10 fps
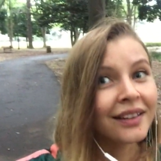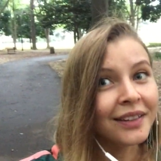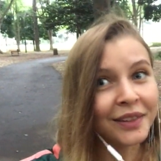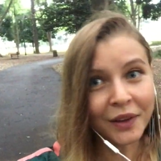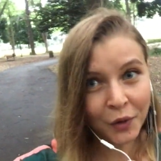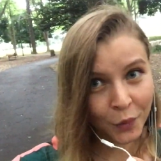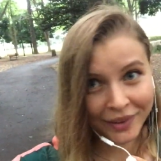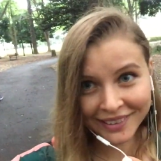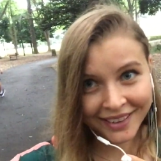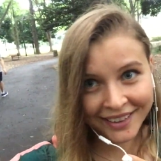no
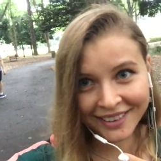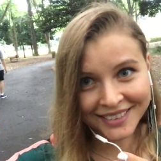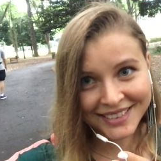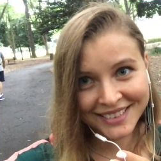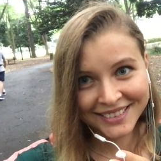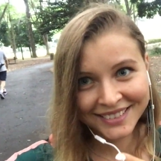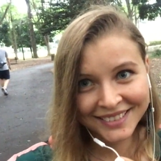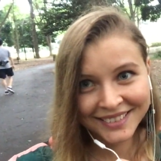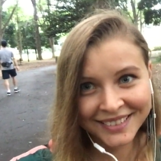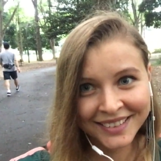one cares.
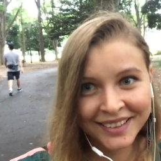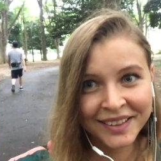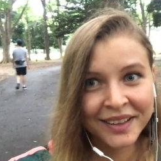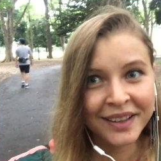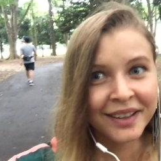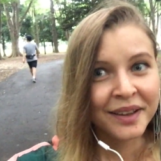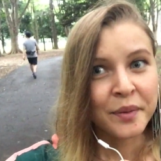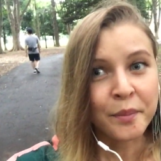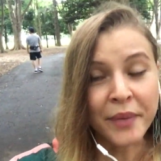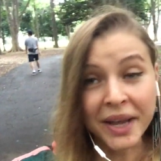
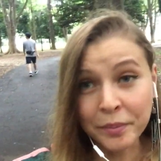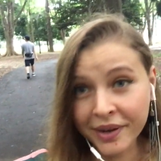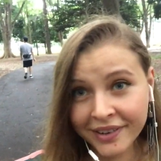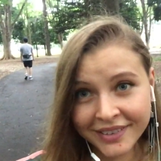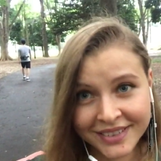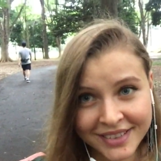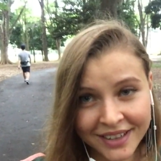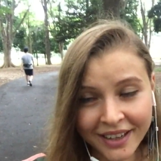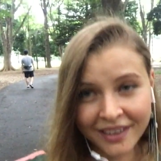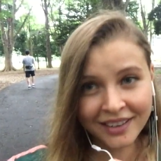My parents,
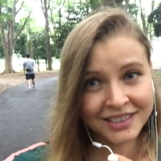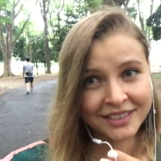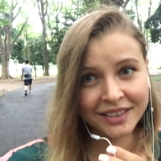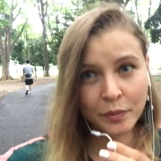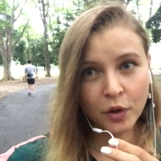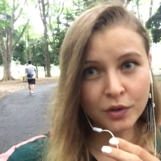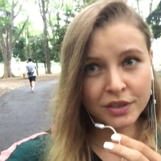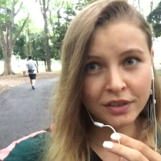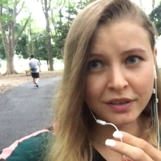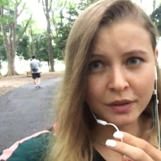I asked them
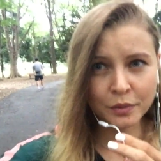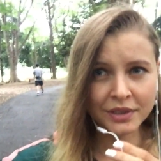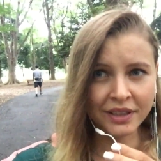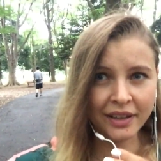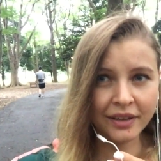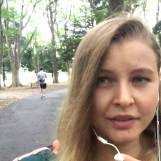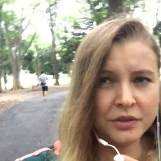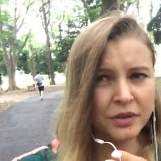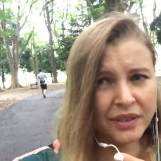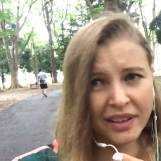also, they was like,
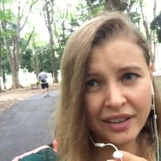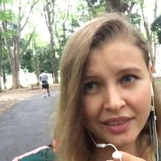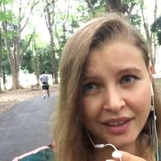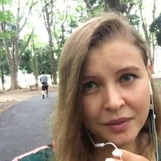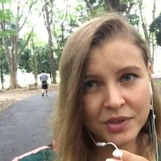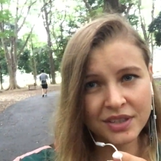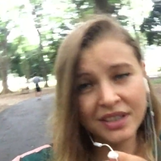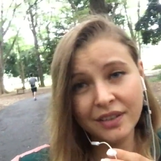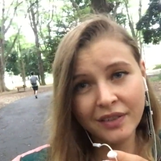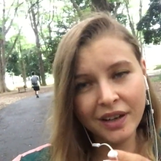do you need them?
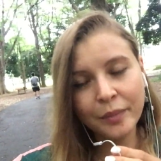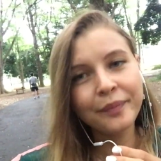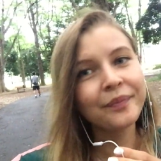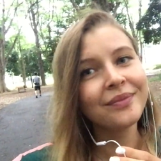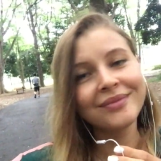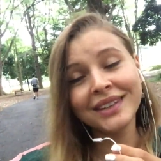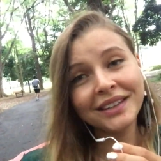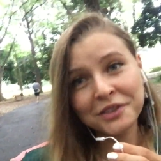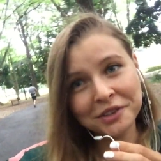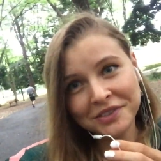Just give up.
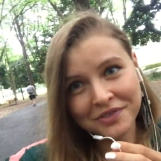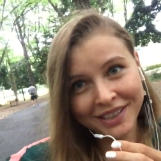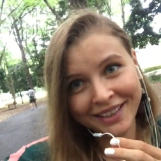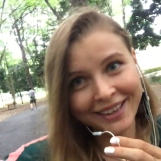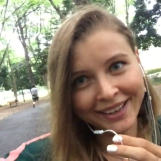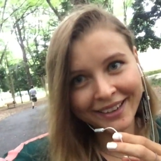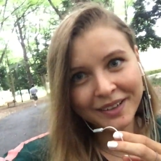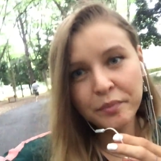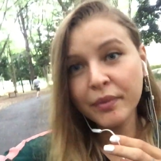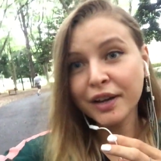They don't really
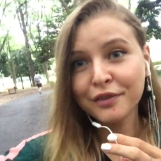care. My